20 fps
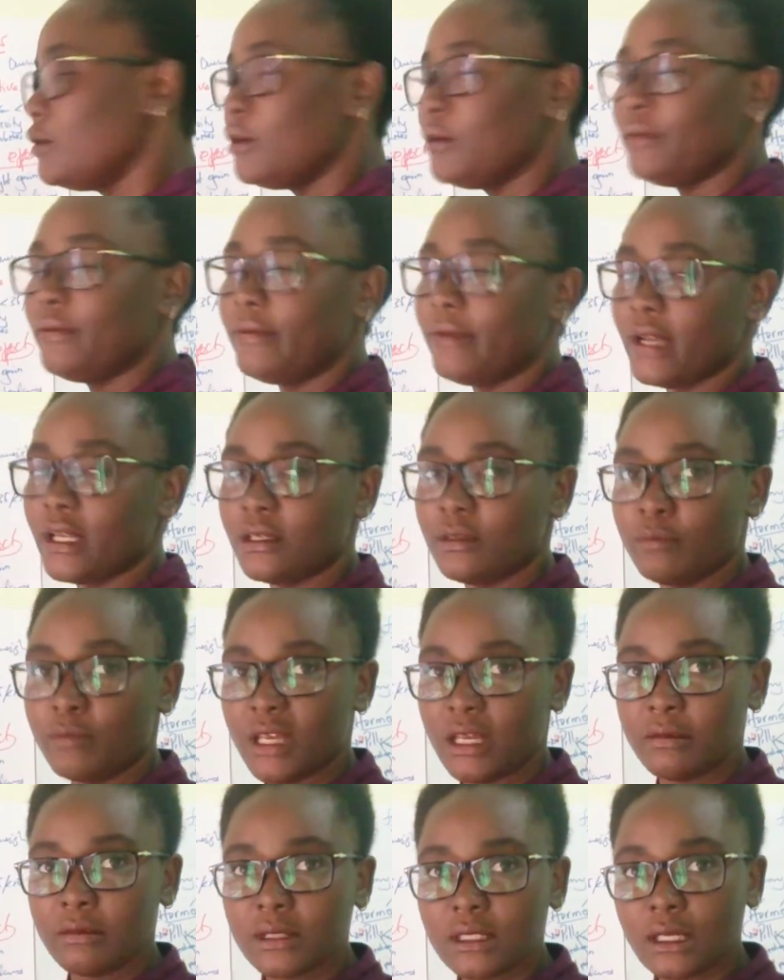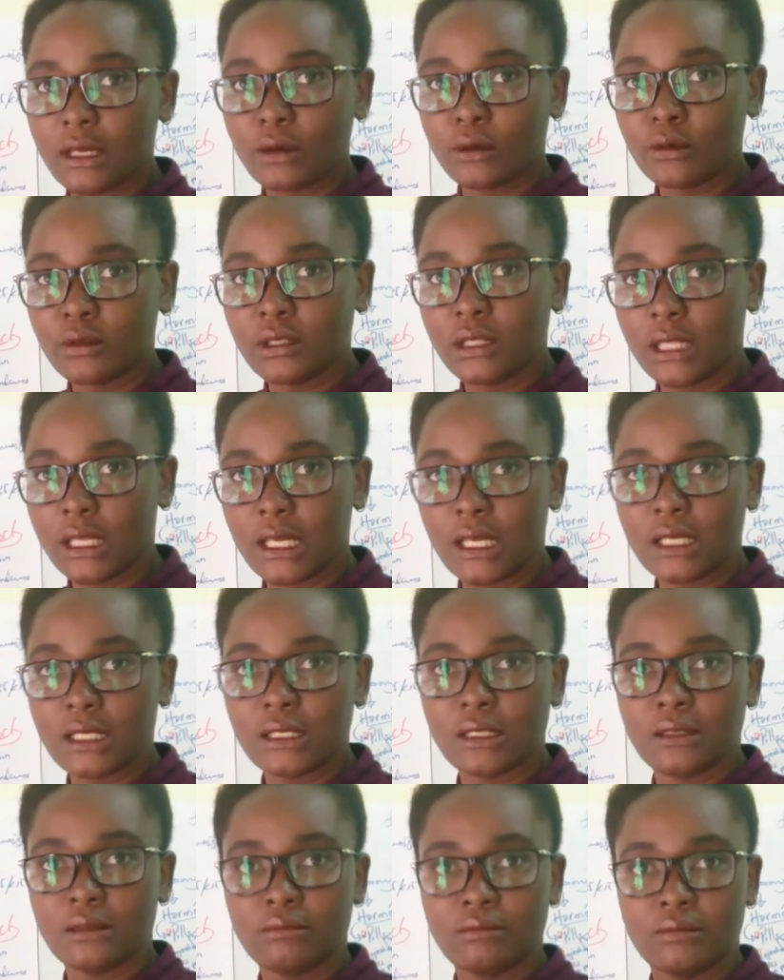Don't fret, babies are good
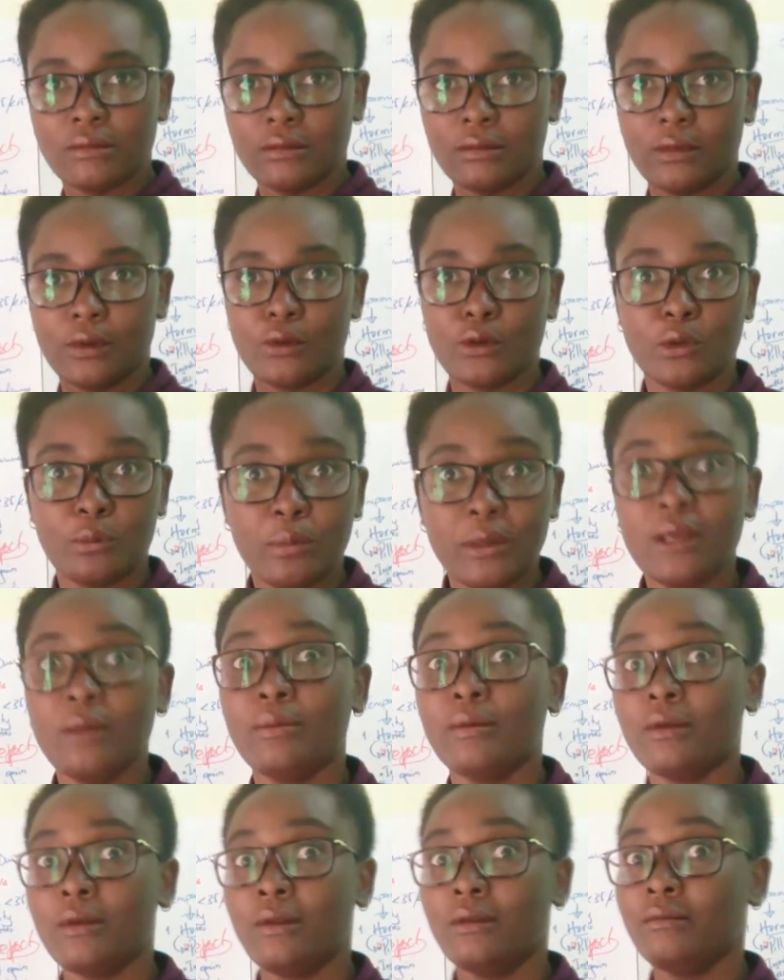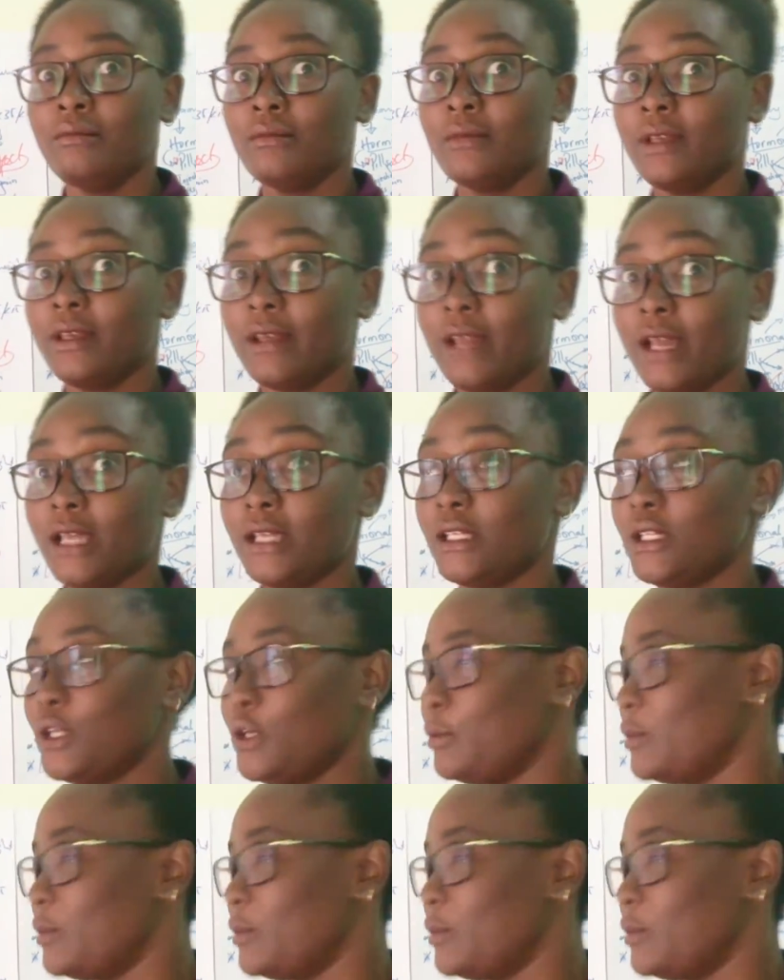things, good people, nice